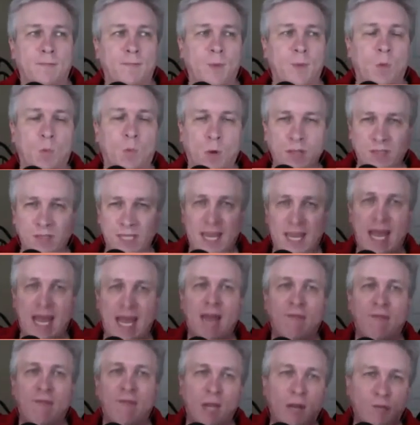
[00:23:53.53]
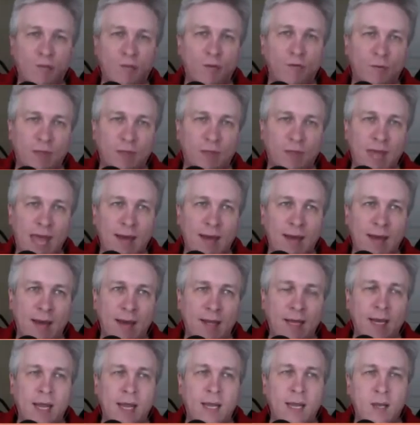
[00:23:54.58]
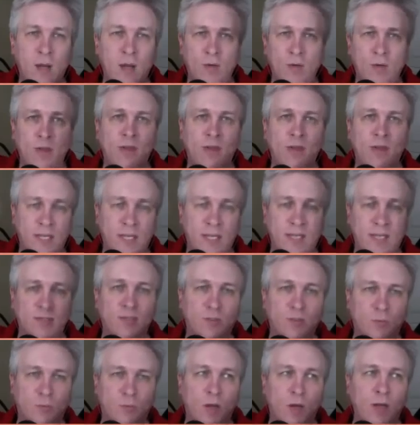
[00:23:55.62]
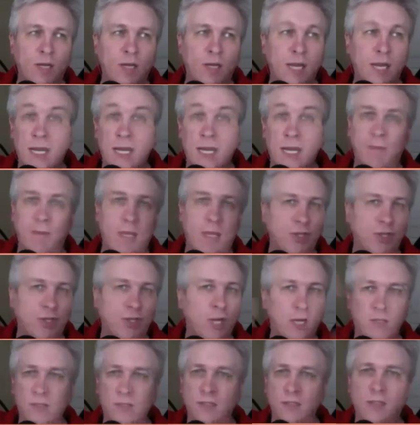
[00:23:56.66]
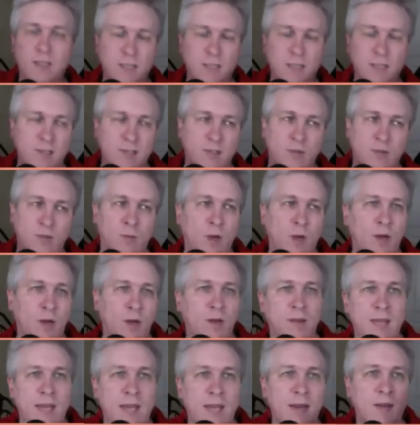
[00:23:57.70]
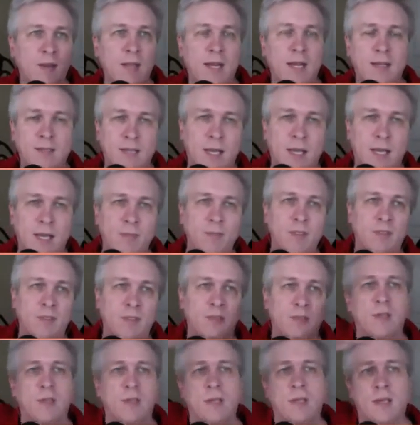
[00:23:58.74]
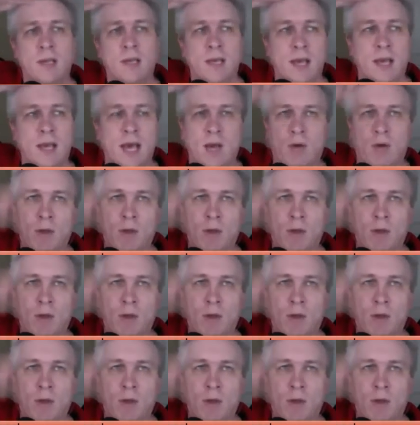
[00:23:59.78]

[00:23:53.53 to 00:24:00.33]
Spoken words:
Once I have enough of that and I know that the tests run and I can make changes and the tests still run, then a lot of times it's how do